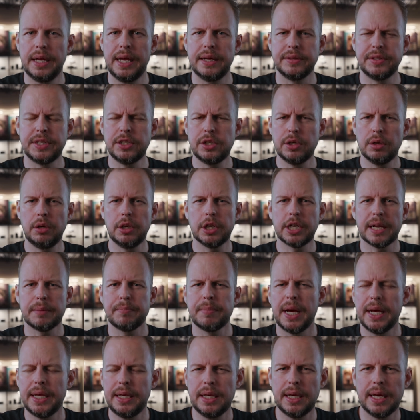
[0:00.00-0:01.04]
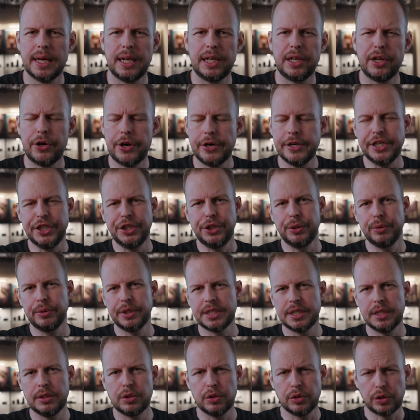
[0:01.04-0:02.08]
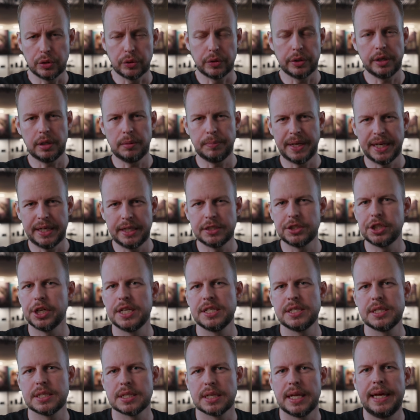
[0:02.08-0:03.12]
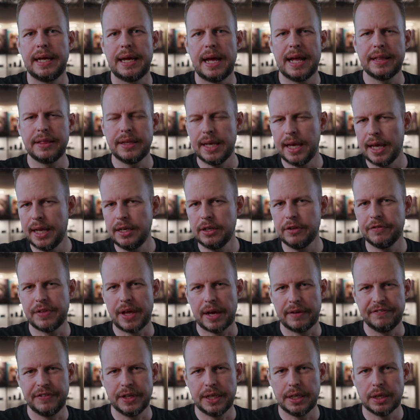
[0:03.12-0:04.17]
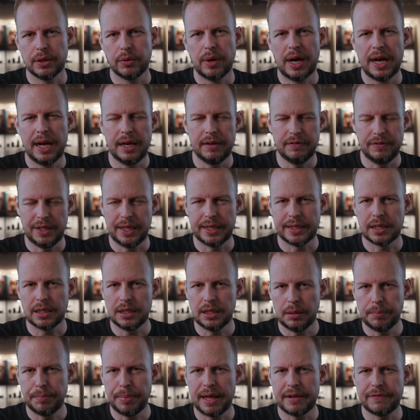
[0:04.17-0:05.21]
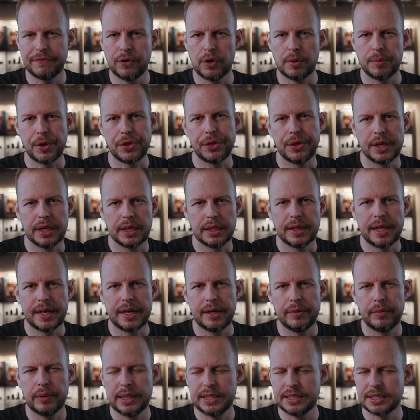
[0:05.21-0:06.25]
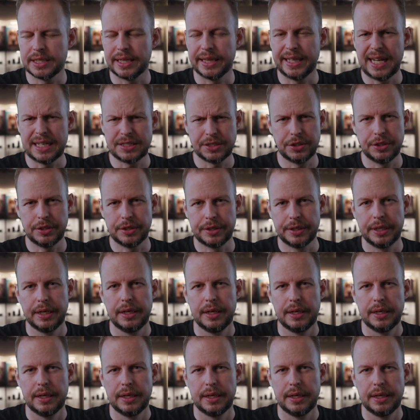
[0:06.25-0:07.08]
Did you look at my Learn Unity tutorial by any chance? At the end of that video, I have like a little platformer thing that I released last year.